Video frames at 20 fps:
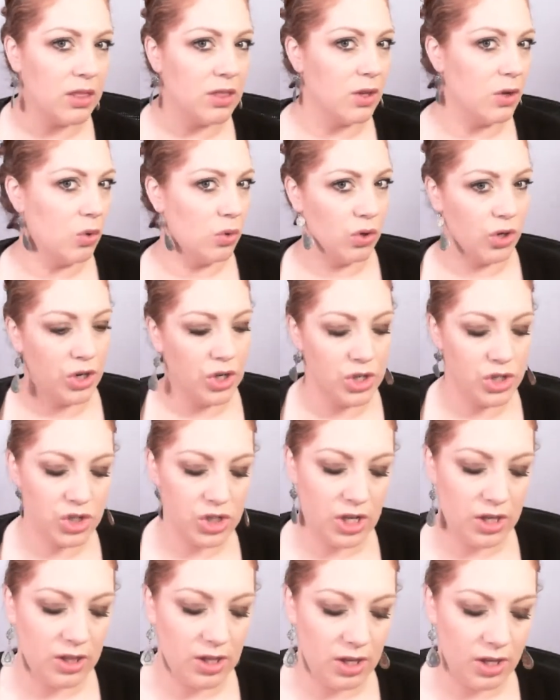than orange,
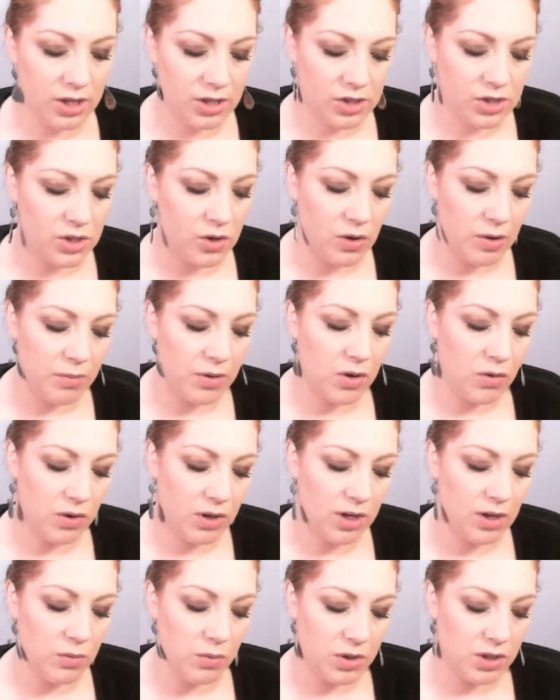I think. So I'm
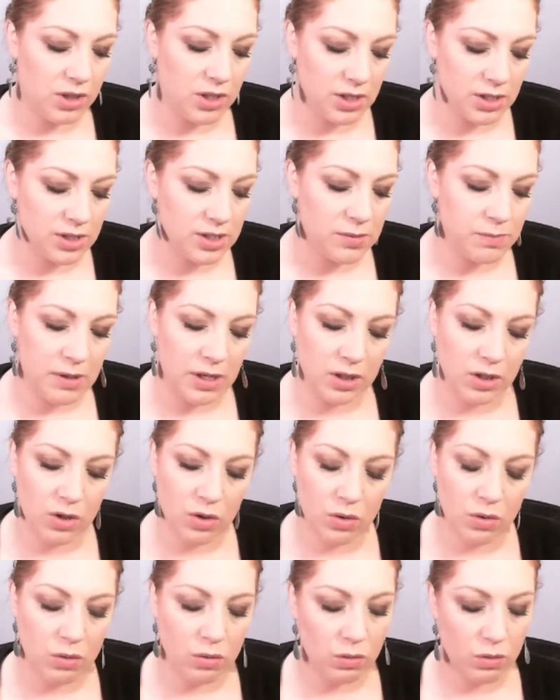going in with this
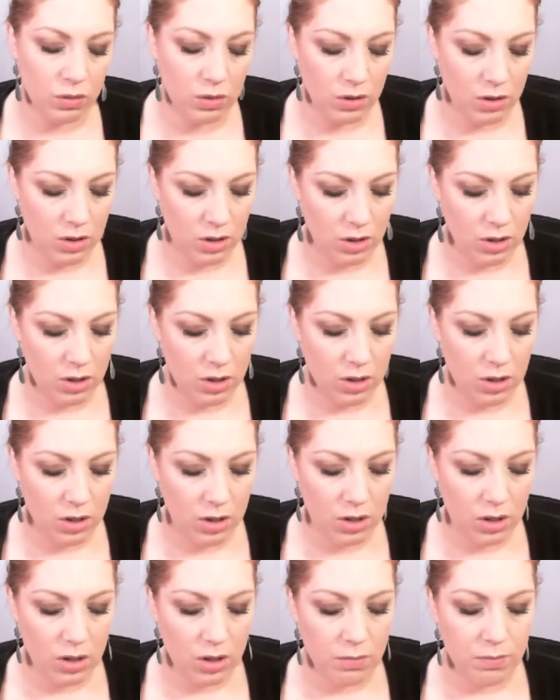mellow,
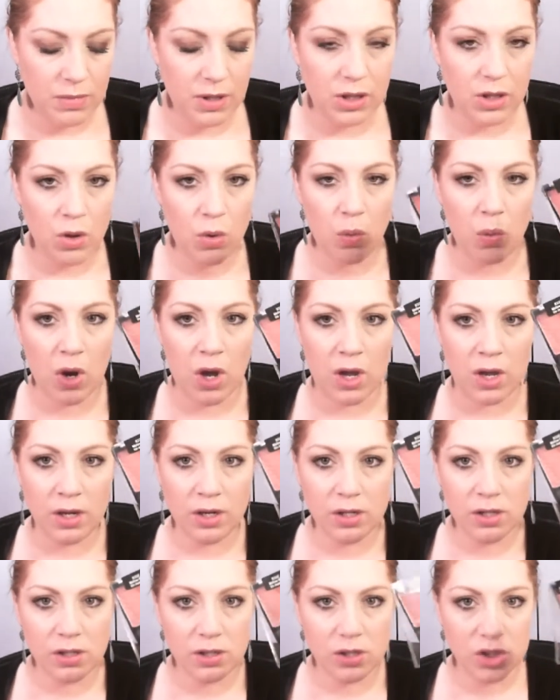mellow
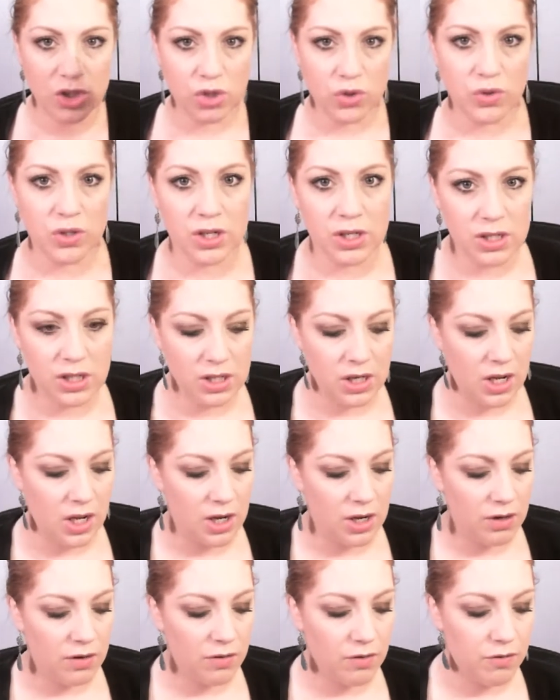wine,
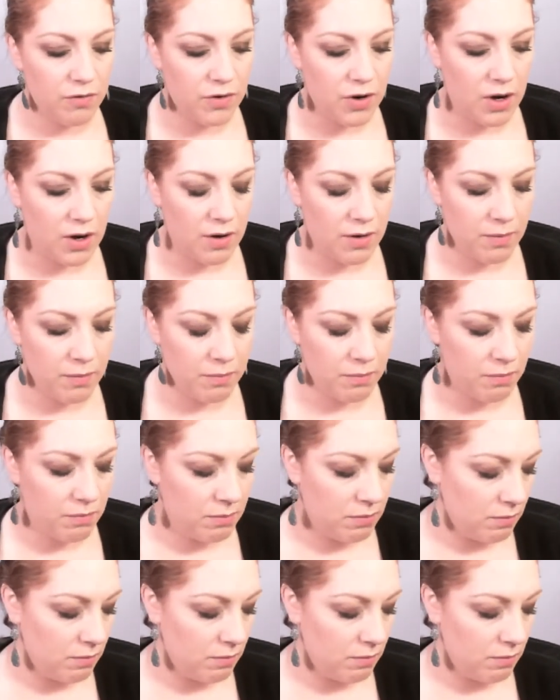2.99 from.